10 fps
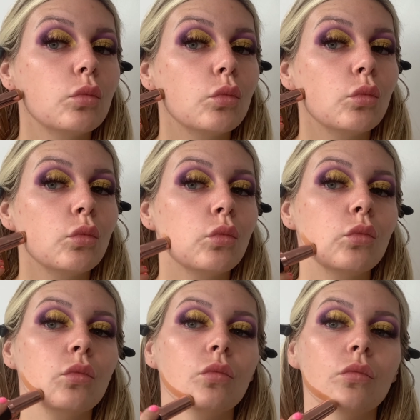
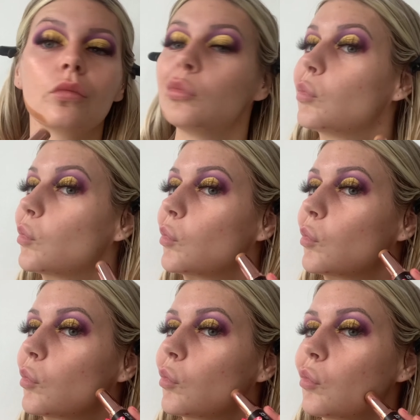
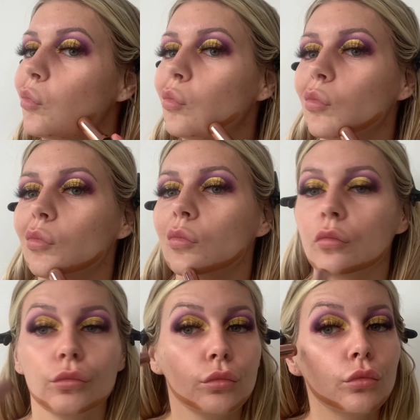
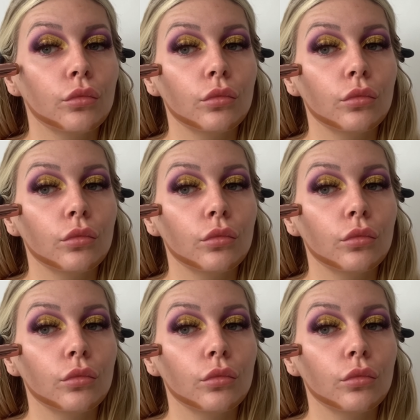No one is speaking in this clip.